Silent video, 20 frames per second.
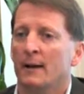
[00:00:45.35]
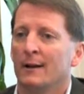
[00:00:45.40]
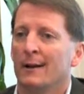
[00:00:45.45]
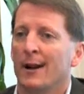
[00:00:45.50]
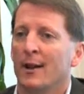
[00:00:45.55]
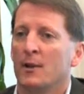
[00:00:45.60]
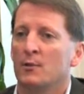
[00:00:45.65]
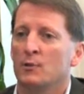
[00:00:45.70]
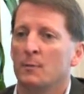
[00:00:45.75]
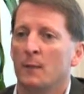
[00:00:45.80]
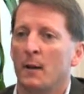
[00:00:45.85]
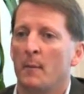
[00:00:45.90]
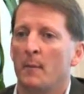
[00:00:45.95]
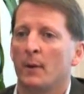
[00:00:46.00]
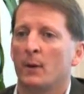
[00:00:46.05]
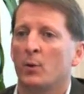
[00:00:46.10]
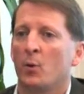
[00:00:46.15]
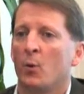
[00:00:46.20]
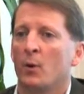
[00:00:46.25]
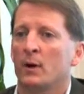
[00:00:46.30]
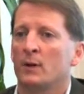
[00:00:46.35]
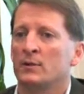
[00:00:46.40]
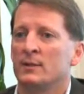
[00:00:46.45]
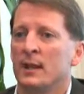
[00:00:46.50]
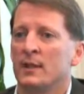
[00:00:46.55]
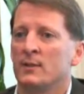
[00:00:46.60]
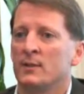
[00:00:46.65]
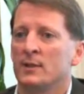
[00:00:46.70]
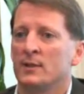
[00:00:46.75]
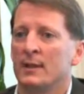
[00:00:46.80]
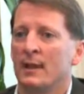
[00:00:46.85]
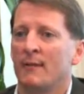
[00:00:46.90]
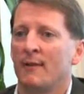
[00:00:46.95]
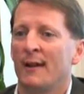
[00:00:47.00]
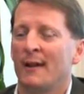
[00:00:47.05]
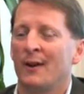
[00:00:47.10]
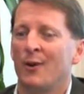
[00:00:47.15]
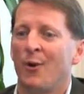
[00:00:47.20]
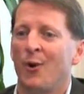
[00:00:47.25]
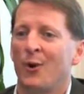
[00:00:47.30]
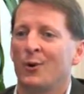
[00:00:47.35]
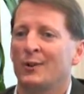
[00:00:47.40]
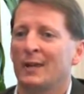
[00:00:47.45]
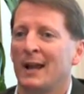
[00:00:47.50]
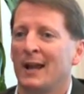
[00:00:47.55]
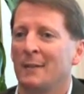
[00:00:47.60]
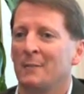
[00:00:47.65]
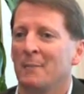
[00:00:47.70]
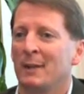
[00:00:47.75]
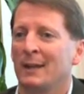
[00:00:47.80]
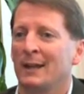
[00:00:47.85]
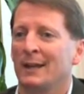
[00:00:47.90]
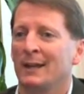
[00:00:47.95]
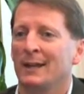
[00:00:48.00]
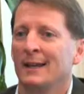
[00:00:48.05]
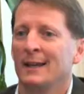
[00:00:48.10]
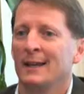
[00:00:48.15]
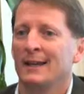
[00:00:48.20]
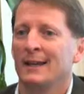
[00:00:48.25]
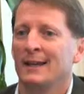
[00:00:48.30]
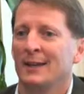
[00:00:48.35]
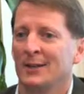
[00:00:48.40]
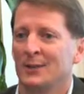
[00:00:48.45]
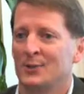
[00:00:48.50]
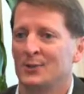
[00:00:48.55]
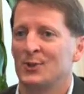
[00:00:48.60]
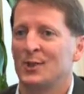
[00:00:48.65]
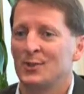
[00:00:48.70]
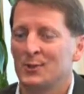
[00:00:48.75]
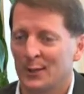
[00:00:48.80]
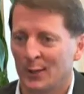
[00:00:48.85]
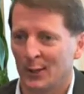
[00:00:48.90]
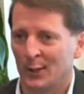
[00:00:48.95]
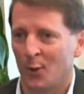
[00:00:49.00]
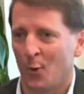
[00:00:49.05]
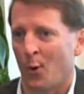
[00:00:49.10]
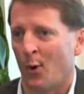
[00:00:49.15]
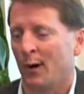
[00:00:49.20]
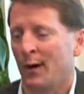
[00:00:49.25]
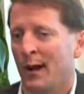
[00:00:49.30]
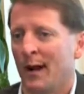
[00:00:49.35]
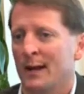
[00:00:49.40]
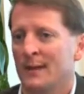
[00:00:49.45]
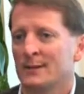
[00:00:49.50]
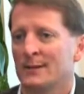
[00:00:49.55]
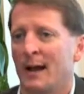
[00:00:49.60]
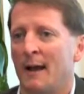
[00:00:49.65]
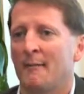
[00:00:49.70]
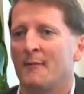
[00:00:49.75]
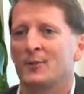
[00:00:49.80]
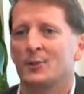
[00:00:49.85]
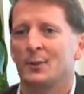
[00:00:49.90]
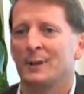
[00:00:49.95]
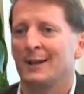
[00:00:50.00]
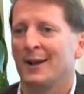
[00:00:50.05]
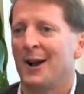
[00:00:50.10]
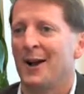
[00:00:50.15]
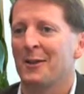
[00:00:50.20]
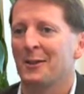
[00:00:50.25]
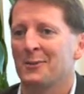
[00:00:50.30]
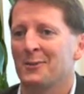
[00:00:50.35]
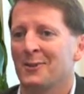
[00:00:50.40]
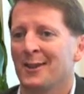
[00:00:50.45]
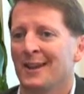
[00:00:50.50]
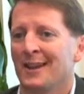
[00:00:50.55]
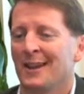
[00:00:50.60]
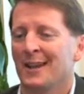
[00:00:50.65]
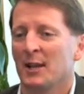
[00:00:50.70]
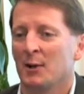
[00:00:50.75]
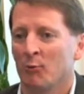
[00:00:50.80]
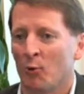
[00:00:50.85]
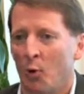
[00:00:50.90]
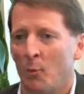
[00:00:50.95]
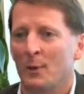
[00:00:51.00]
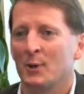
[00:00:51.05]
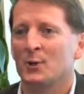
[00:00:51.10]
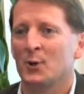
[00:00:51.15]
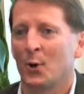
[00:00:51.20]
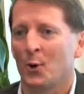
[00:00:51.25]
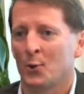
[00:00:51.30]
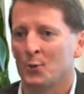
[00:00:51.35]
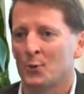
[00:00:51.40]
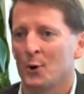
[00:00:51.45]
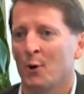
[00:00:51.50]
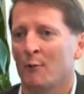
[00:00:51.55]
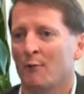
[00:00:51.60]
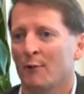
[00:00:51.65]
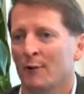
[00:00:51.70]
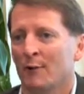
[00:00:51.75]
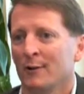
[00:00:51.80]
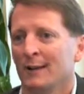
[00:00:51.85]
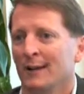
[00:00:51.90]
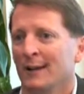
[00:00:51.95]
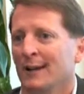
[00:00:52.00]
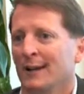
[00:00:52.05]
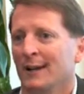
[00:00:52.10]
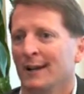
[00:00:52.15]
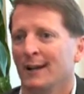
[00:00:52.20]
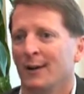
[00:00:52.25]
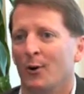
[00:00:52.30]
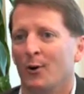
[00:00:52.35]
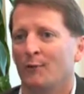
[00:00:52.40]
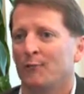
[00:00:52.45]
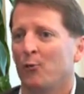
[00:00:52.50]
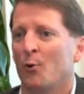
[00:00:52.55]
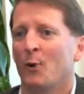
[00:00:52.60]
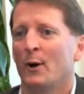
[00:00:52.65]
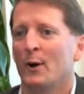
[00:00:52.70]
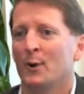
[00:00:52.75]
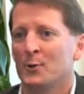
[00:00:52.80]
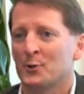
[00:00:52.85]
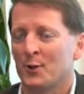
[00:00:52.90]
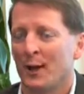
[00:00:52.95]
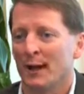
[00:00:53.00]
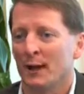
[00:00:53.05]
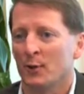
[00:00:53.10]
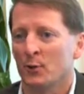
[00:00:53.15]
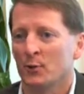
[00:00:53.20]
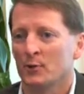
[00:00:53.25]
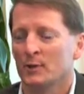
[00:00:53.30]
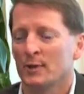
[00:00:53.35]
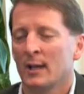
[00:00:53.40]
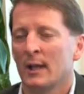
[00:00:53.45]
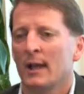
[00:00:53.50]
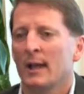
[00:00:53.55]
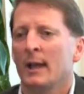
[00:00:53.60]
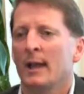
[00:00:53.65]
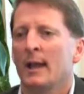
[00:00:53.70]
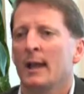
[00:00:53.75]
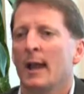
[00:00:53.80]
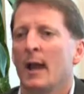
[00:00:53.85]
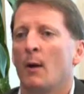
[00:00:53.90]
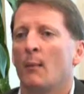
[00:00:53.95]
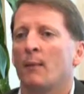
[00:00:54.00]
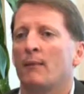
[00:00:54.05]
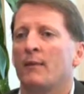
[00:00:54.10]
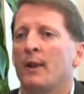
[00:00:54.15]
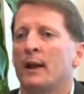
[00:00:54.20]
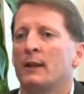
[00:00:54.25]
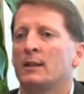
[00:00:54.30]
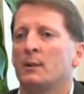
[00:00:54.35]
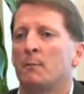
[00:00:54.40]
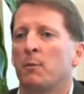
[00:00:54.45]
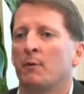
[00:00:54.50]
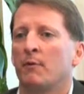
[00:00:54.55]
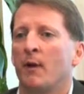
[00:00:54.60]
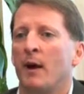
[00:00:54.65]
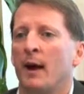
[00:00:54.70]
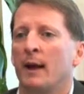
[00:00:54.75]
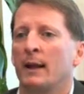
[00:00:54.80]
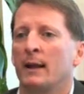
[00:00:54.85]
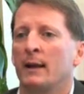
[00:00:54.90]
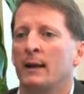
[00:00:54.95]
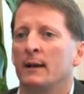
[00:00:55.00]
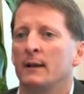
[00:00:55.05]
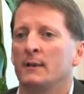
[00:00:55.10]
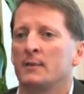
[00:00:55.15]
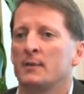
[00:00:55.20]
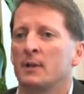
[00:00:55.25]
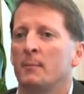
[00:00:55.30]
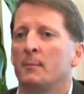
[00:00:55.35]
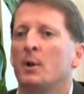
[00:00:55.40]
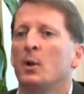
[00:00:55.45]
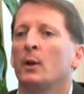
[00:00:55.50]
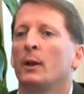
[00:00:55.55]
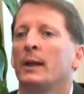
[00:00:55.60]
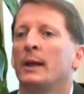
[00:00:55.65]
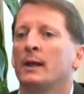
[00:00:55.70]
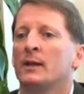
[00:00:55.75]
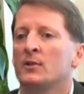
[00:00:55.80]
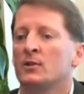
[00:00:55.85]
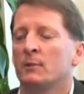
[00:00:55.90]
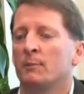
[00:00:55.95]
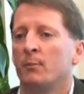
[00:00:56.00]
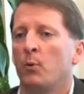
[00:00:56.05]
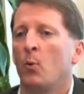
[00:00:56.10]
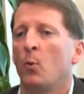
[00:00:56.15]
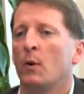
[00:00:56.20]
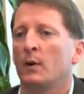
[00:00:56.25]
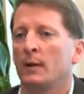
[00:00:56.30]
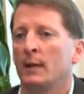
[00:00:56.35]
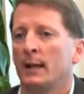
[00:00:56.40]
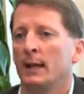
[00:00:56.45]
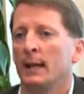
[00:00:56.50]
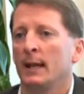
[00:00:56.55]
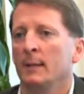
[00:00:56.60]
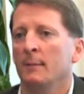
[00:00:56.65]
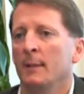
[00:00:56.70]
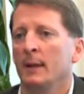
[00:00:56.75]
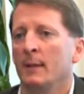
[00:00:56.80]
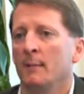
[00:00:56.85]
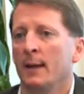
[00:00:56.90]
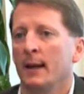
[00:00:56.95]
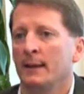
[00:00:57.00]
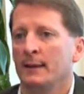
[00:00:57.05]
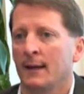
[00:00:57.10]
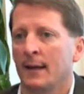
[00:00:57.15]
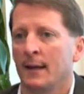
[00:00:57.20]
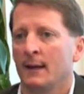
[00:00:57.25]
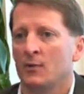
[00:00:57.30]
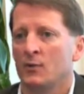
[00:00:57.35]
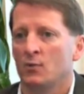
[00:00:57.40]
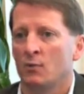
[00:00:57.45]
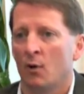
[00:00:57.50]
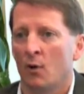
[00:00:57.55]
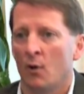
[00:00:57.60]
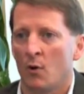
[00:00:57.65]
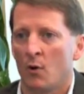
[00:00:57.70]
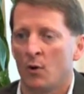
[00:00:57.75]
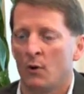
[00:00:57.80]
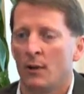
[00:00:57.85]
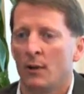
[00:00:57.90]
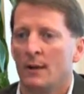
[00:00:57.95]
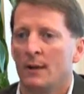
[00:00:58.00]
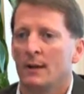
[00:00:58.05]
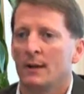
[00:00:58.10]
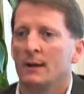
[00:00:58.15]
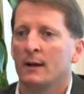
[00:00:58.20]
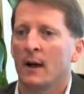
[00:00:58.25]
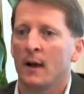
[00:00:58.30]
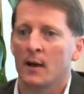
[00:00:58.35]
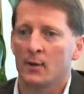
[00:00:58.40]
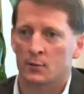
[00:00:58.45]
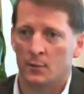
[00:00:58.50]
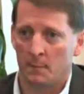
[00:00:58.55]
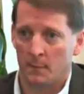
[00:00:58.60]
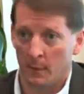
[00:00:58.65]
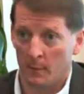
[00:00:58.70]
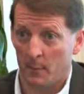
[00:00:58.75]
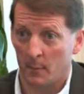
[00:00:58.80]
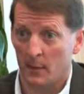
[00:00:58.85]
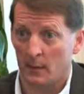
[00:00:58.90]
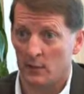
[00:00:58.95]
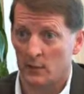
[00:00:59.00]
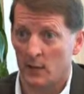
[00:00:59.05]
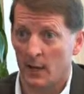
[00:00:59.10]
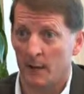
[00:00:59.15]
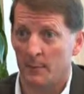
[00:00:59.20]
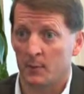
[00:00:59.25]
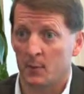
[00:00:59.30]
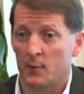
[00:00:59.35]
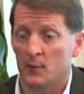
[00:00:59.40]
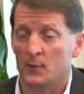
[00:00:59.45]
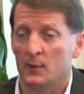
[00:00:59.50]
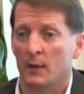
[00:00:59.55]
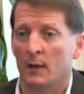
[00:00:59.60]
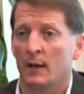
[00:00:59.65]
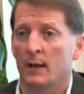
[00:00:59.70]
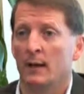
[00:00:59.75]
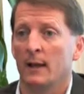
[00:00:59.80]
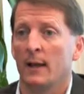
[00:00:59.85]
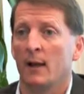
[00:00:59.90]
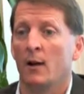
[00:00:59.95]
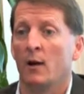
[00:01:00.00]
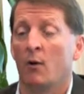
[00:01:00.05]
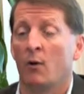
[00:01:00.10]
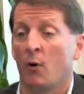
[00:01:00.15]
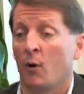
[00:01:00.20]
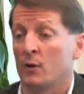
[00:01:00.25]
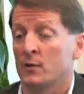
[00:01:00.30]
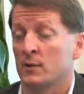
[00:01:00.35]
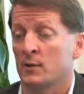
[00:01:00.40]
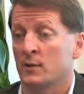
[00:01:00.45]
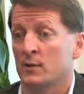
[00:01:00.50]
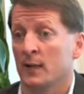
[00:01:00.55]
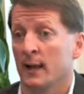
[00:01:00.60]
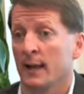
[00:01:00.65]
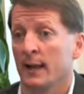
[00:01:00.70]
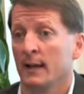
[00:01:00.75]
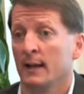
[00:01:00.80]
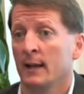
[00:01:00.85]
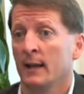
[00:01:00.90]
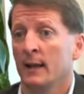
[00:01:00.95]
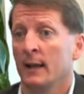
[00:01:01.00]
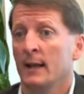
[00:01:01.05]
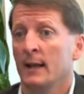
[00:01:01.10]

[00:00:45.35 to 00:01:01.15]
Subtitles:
College Republican organizations have had a hard time being consistently organized. Obviously, college enrollment turns over on 4-year cycles, and we've got to provide stability and a support to keep and maintain strong college Republican chapters across the state.